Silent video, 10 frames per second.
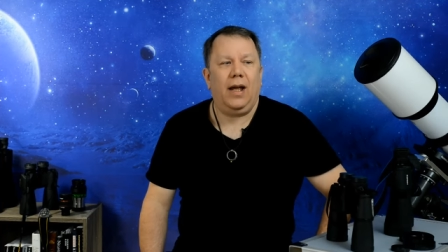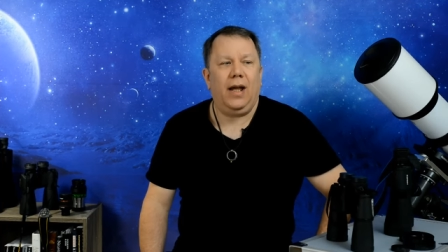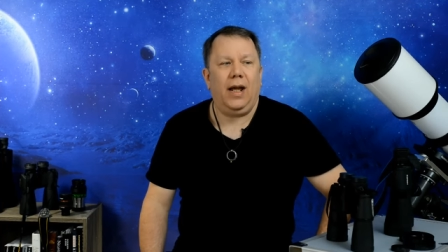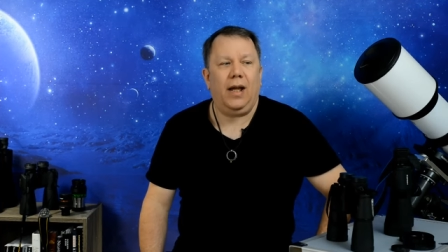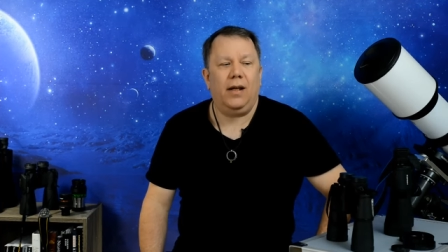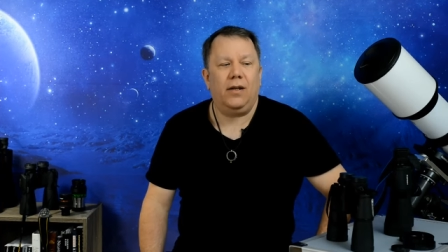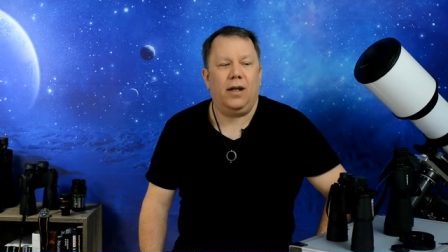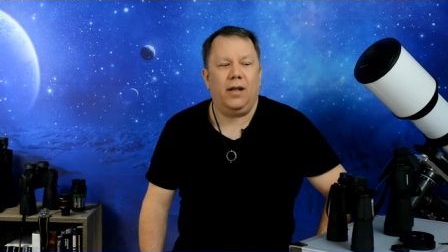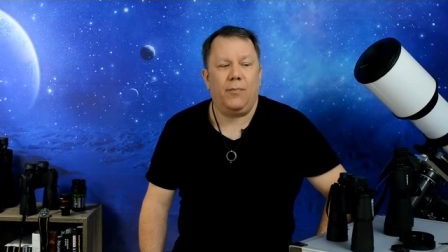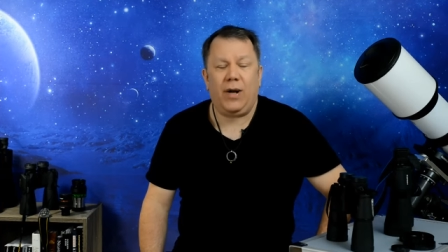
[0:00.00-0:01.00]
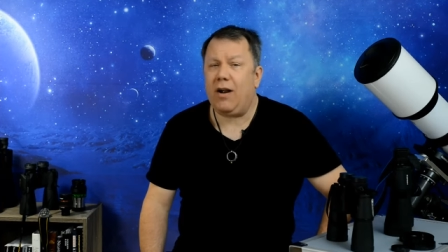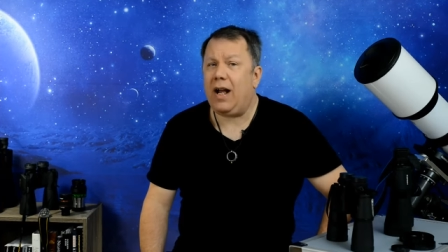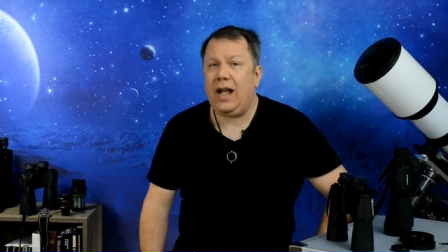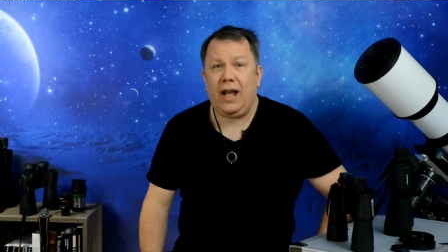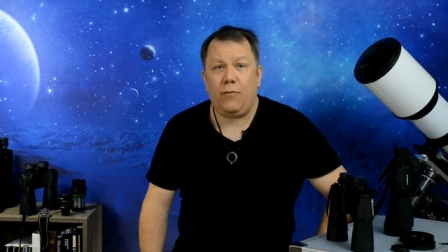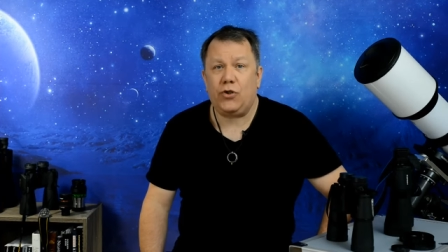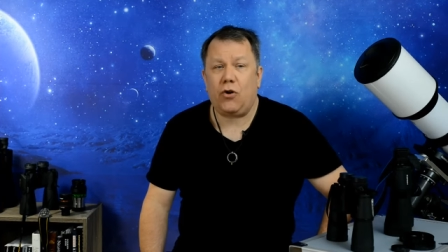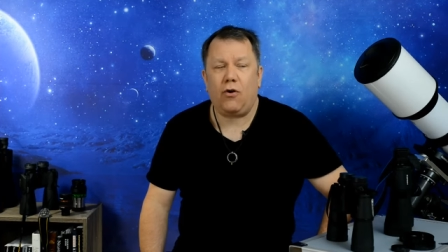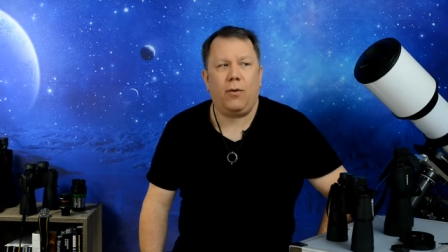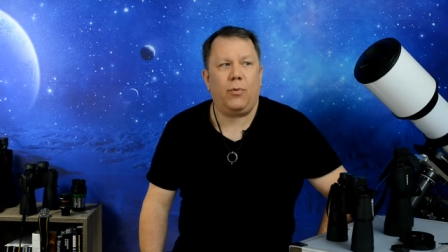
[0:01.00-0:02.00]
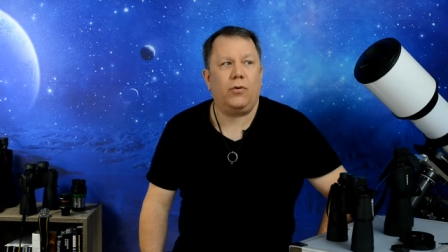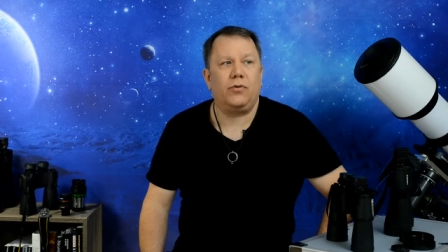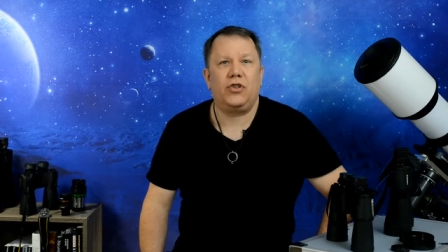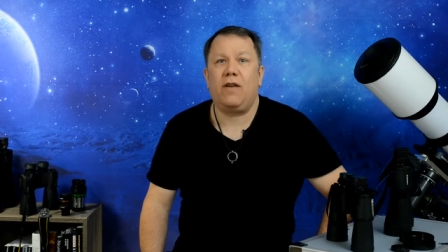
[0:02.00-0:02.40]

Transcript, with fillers: And uh, the pair I had was horrible.